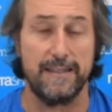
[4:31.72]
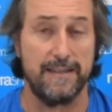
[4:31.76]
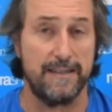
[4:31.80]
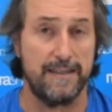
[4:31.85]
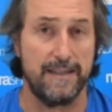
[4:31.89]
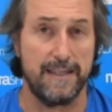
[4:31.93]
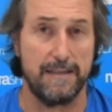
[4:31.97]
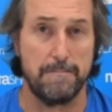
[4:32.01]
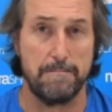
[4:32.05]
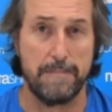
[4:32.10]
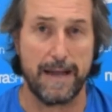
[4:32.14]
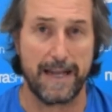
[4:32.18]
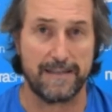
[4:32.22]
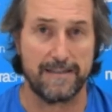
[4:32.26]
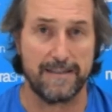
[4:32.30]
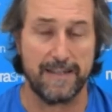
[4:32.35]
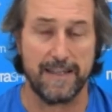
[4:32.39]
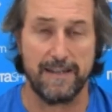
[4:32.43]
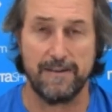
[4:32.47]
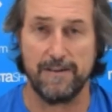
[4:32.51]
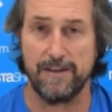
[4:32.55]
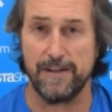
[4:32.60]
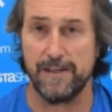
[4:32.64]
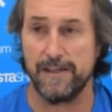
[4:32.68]
the
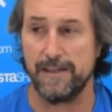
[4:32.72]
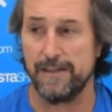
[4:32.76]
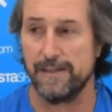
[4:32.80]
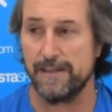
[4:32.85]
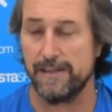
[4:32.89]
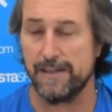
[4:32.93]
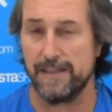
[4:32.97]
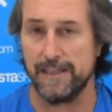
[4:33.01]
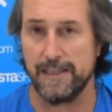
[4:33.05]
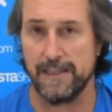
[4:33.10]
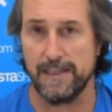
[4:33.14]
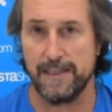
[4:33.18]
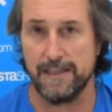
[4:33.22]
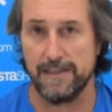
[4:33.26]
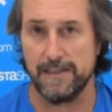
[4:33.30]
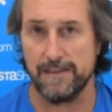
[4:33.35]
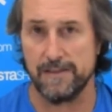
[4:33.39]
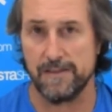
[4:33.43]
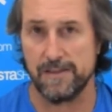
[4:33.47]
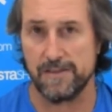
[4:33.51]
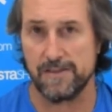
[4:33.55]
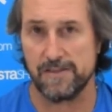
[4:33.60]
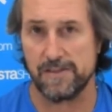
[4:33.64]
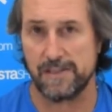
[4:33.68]
bacteria, the
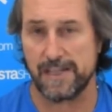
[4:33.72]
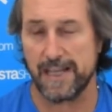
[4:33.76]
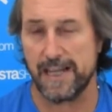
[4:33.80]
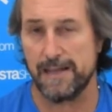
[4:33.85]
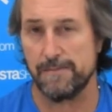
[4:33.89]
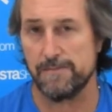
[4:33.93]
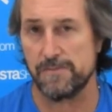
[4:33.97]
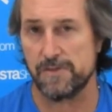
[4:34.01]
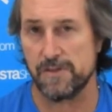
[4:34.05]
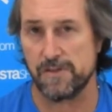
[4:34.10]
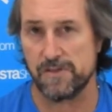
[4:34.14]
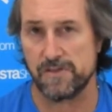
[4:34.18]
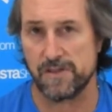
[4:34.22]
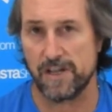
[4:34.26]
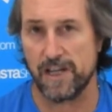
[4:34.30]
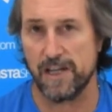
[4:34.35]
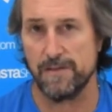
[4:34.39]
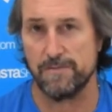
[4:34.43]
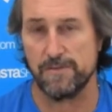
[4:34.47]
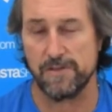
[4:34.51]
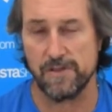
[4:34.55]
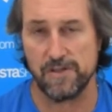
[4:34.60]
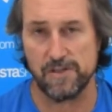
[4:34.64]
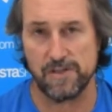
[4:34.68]
scums, the
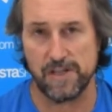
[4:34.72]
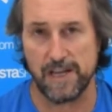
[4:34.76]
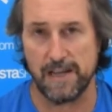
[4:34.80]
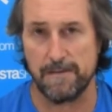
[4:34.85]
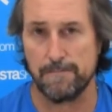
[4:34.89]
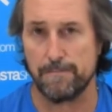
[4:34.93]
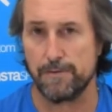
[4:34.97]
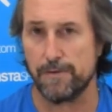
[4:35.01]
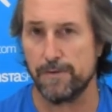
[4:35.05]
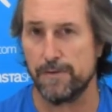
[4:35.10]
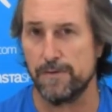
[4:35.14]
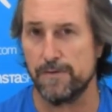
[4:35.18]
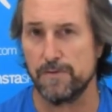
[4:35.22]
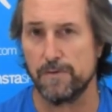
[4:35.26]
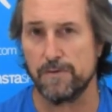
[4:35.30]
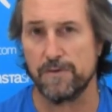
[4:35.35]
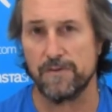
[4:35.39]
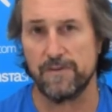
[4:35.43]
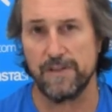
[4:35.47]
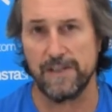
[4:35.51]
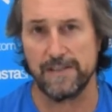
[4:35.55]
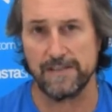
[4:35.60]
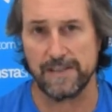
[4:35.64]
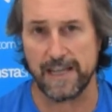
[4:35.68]
soaps, the shampoos, all
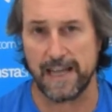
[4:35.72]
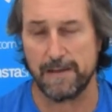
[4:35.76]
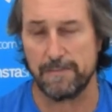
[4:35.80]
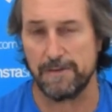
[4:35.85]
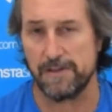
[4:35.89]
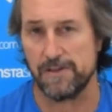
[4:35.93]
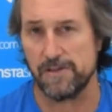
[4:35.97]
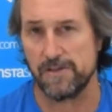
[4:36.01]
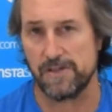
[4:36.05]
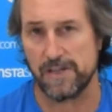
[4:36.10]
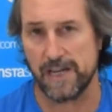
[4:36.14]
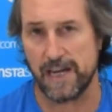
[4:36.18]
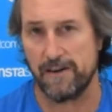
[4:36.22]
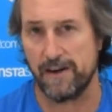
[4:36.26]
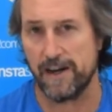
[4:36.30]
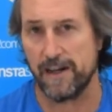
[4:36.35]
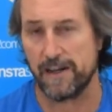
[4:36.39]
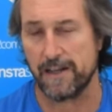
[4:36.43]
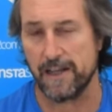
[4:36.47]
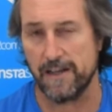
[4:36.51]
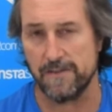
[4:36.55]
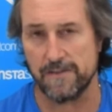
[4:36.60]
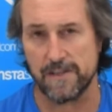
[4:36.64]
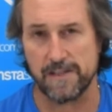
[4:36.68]
the things that happen in shower
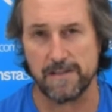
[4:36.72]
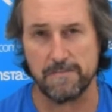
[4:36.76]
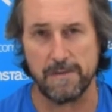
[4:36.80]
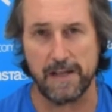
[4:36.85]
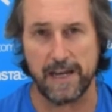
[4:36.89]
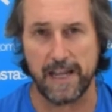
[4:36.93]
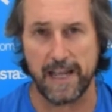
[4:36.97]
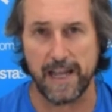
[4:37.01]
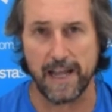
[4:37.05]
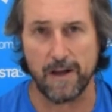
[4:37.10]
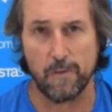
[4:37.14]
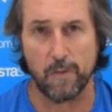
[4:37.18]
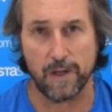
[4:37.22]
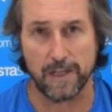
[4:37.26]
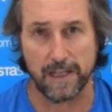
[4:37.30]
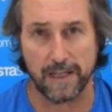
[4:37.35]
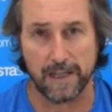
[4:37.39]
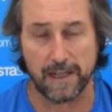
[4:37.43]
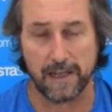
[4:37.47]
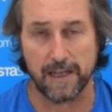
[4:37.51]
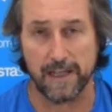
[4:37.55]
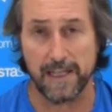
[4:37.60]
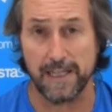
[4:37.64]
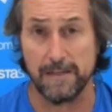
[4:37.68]
alcoves. It doesn't matter how well you
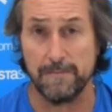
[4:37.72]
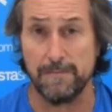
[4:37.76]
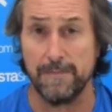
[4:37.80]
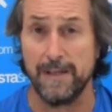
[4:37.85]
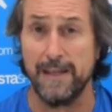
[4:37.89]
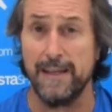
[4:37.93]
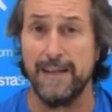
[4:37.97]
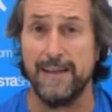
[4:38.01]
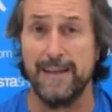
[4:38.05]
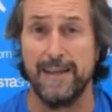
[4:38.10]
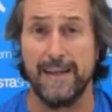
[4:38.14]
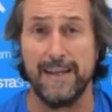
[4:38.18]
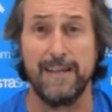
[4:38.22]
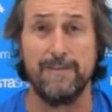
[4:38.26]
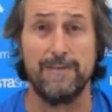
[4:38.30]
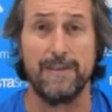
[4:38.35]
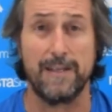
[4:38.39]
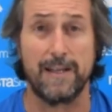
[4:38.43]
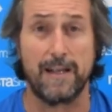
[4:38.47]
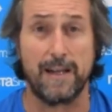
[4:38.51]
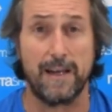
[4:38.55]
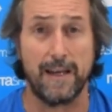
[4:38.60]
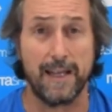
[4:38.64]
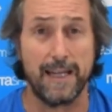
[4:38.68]
clean them, and even
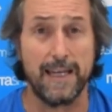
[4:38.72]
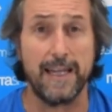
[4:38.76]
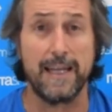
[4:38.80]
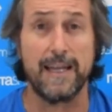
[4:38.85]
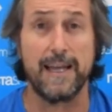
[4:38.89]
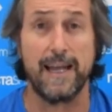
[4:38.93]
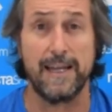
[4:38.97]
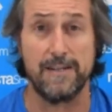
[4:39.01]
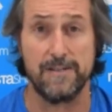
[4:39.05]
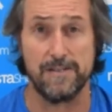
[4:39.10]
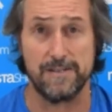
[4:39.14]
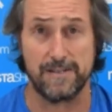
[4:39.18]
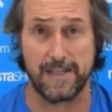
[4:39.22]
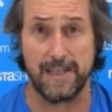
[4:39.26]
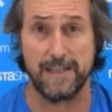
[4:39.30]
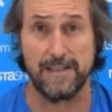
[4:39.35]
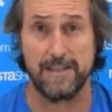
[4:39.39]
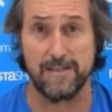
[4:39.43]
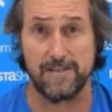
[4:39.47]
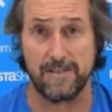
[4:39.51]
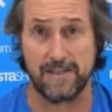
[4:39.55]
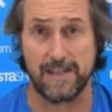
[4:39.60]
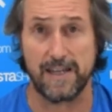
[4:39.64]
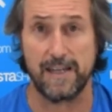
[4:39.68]
the cleaning agents can
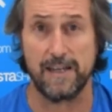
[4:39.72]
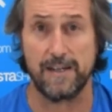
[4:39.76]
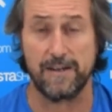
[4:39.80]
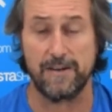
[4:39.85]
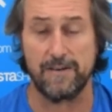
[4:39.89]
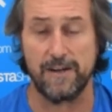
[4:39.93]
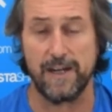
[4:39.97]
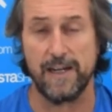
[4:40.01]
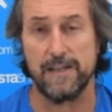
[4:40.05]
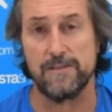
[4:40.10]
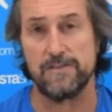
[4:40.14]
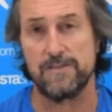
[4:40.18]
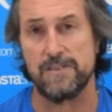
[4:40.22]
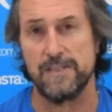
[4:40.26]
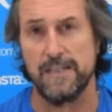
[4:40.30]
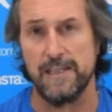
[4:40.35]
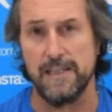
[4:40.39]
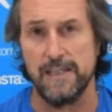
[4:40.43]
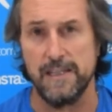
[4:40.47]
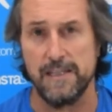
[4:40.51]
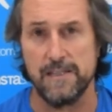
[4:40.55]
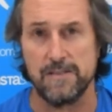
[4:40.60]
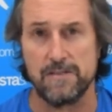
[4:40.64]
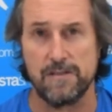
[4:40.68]
discolour grouts.
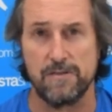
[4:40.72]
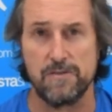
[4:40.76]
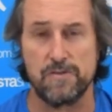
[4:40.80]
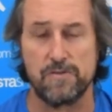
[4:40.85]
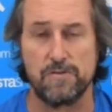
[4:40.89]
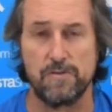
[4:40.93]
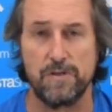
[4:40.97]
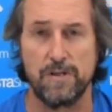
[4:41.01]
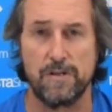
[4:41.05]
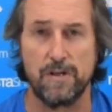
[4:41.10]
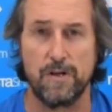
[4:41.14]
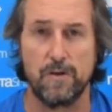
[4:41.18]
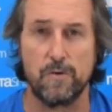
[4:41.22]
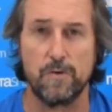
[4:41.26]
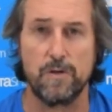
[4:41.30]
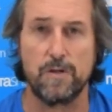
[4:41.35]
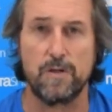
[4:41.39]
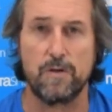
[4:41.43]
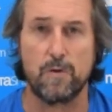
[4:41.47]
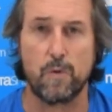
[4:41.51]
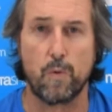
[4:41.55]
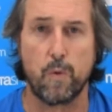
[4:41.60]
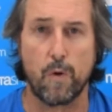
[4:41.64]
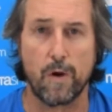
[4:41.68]
So ensure you've got a good
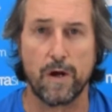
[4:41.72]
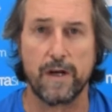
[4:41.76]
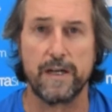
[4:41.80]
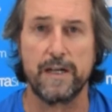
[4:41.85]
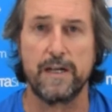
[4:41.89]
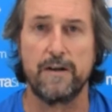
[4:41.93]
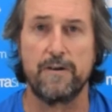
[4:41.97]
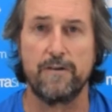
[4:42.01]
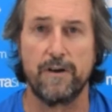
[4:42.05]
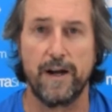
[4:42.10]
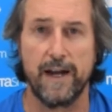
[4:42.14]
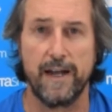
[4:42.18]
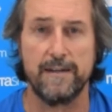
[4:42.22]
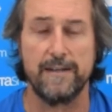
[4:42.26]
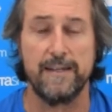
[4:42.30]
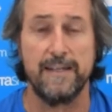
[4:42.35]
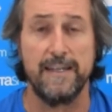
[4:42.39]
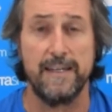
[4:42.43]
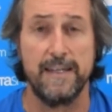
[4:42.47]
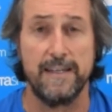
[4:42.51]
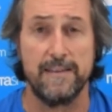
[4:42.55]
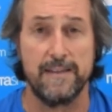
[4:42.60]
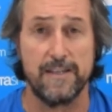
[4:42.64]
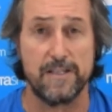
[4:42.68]
quality grout
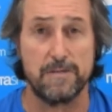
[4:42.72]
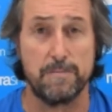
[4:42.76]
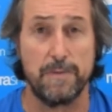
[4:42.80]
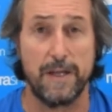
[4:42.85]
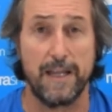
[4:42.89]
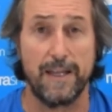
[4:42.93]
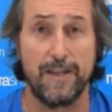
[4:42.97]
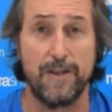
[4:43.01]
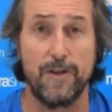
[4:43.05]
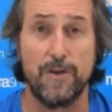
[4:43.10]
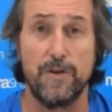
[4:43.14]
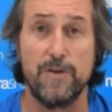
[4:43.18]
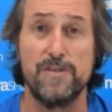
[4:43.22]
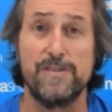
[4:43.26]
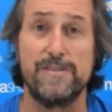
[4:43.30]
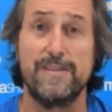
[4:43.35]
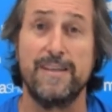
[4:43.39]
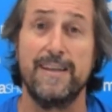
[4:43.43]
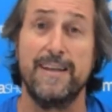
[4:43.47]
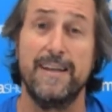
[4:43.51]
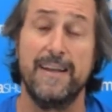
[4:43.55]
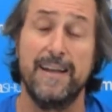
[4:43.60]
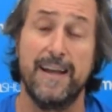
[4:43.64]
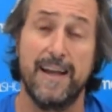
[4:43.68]
that's being used,
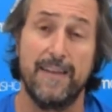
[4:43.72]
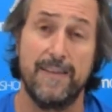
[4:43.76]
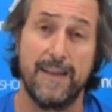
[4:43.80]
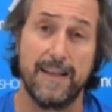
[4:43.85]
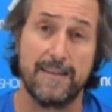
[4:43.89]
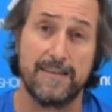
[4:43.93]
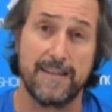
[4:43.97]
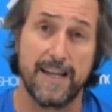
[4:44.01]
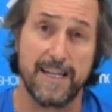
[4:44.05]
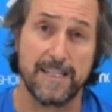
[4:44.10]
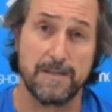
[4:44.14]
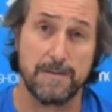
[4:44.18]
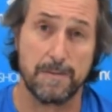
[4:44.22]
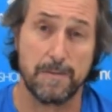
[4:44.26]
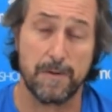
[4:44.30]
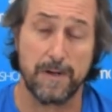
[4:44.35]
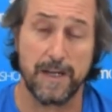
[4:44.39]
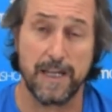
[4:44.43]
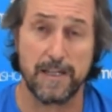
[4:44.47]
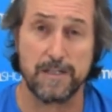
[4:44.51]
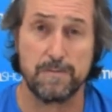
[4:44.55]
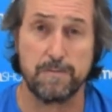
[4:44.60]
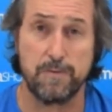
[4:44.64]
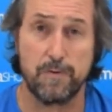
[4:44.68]
and that takes me to my
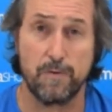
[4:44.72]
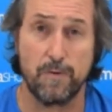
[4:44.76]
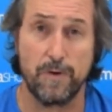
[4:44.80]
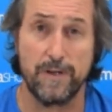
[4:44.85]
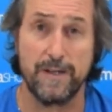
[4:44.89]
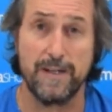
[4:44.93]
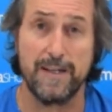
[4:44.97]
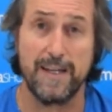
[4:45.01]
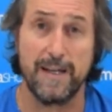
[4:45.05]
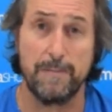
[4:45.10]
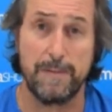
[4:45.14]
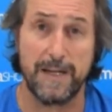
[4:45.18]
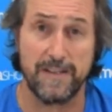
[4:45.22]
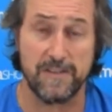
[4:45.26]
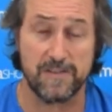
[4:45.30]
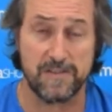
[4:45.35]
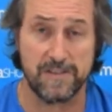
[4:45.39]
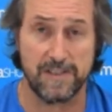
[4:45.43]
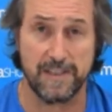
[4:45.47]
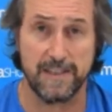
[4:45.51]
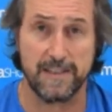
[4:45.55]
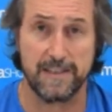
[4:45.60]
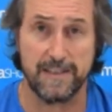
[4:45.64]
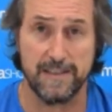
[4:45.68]
next point about the
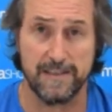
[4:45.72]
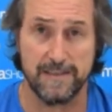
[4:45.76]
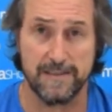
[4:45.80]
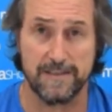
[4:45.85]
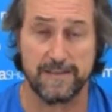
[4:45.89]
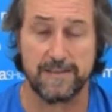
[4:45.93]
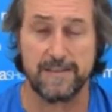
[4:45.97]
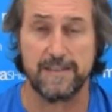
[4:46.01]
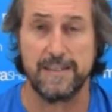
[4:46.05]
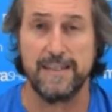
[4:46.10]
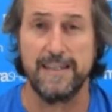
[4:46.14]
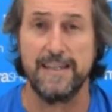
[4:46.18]
silicons.